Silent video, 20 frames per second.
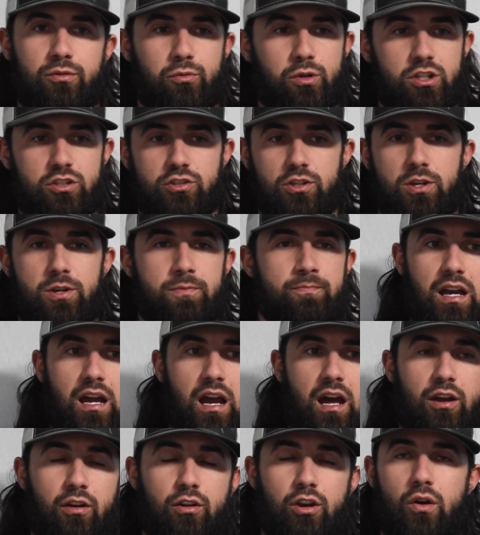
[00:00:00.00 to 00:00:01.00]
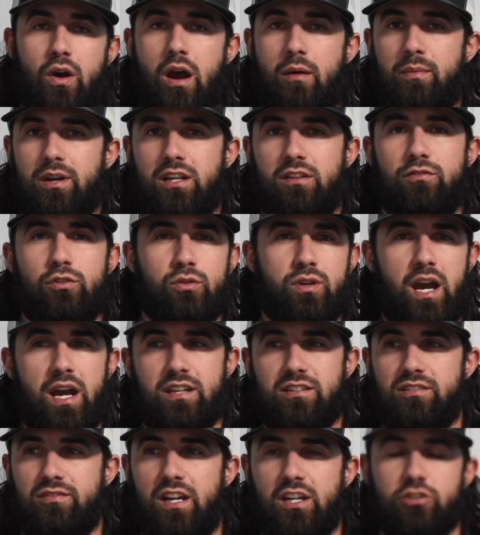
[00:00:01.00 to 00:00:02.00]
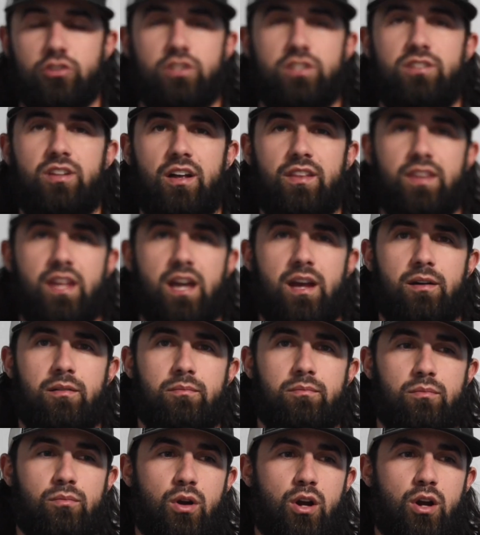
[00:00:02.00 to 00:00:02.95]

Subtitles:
which I don't know how many of you guys have actually done that.